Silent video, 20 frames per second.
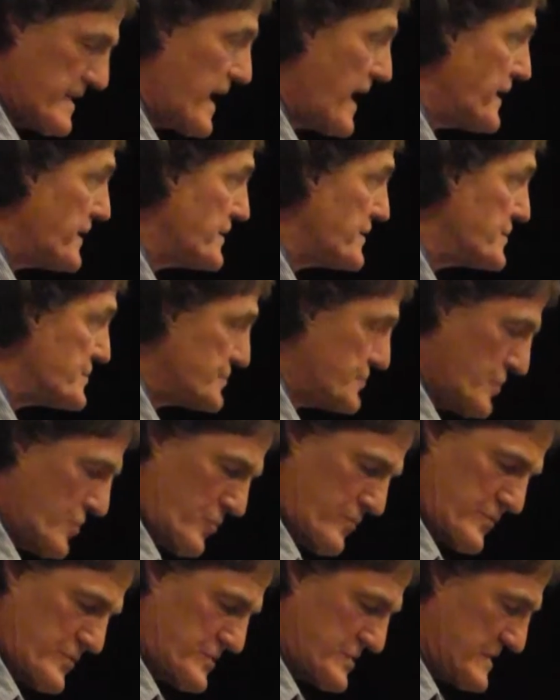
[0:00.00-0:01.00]
And it is
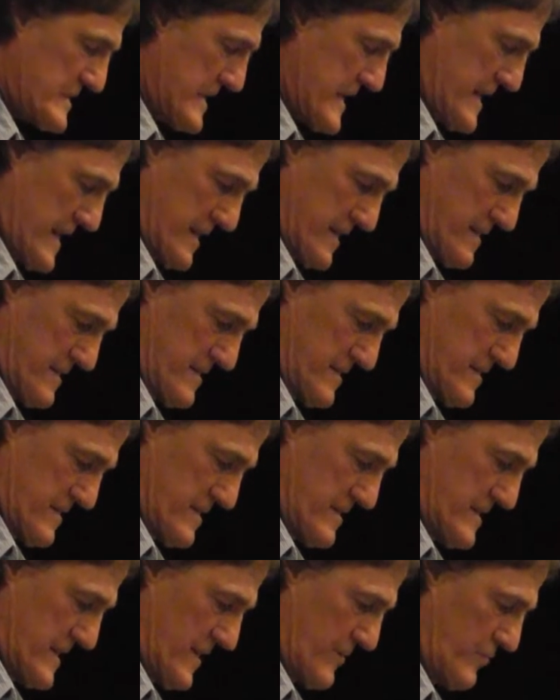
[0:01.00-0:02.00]
no mistake
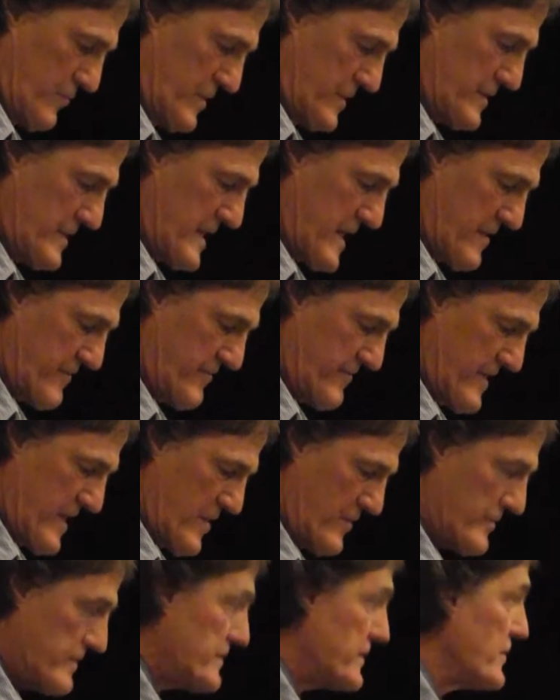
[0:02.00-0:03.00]
that when Ned
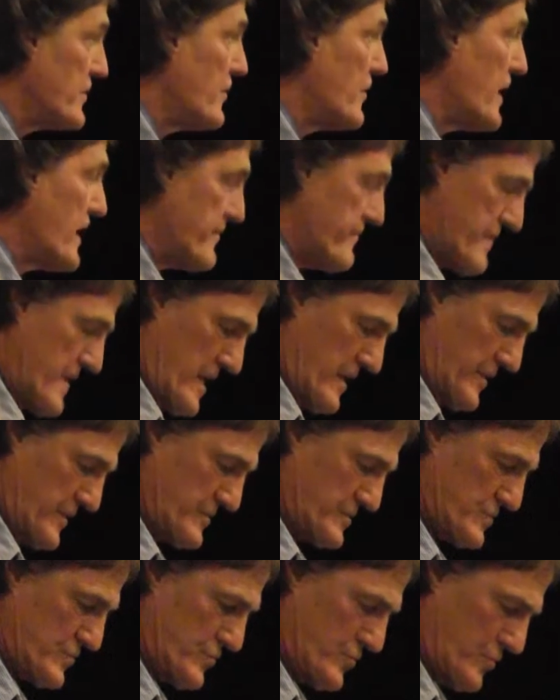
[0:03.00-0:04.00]
founded the Ojai
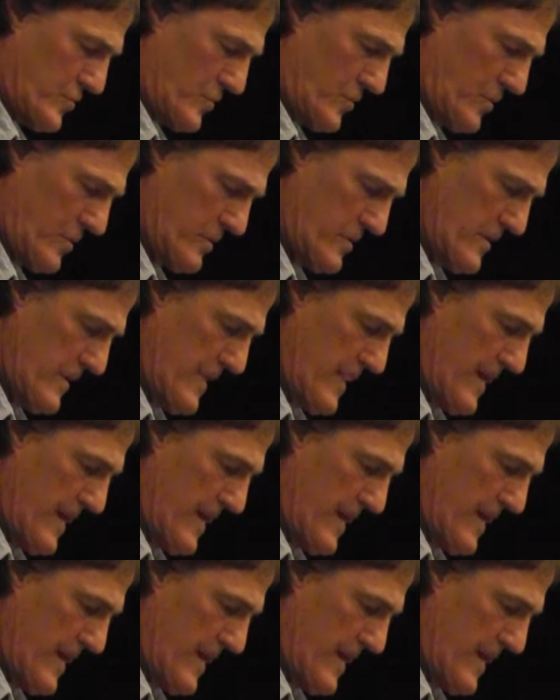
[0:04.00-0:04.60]
Valley School,